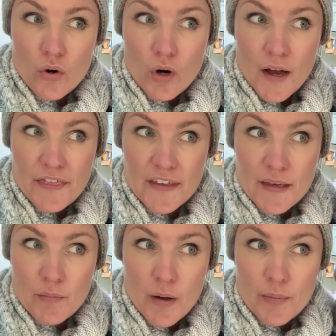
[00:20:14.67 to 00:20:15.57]
I think
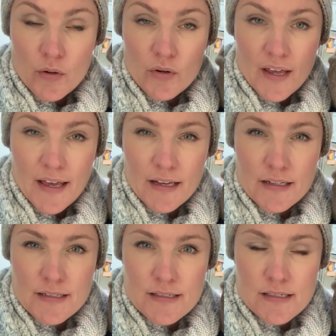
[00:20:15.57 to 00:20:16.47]
it might be on
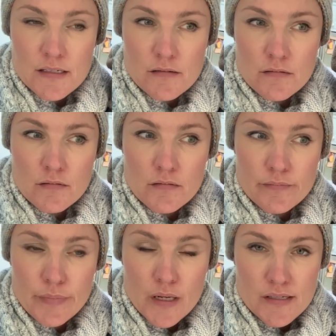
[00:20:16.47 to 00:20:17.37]
Hannah's
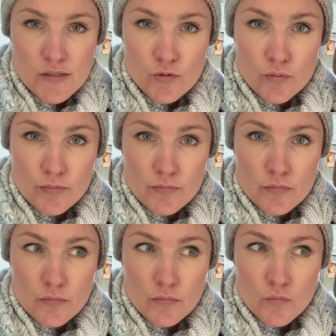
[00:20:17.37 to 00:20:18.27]
personal
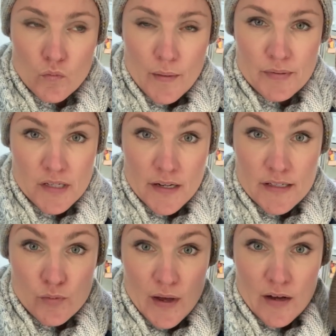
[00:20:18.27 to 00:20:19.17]
website
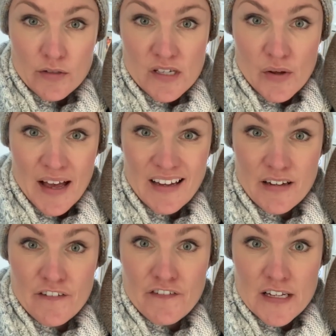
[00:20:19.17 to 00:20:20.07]
as well. So
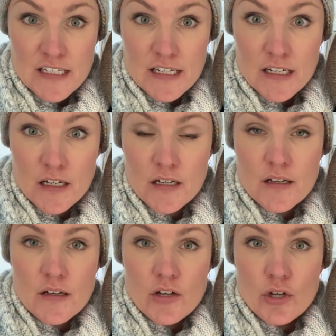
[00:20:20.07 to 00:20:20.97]
Hannah Fettig,
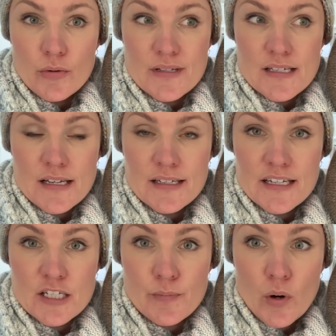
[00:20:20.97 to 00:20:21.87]
who is
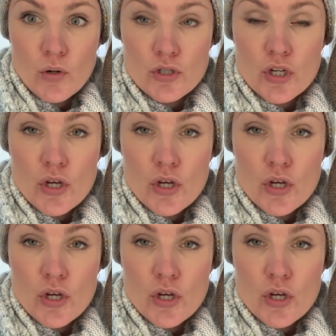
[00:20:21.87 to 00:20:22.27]
Knitbot,